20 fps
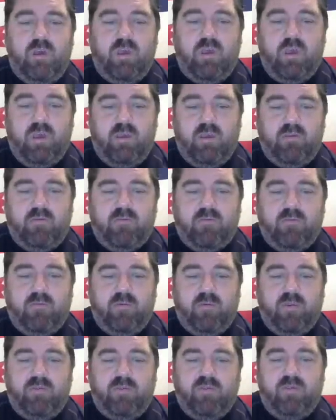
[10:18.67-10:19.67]
as
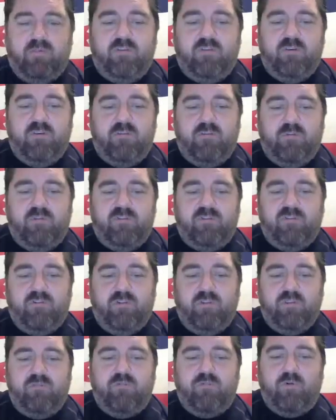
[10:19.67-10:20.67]
what this is, which is
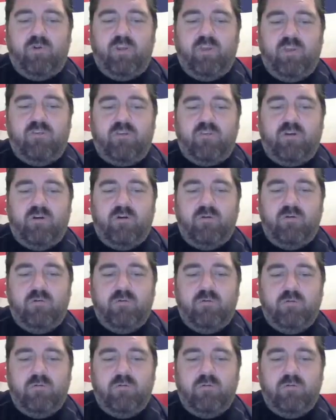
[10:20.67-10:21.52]
only four days ago.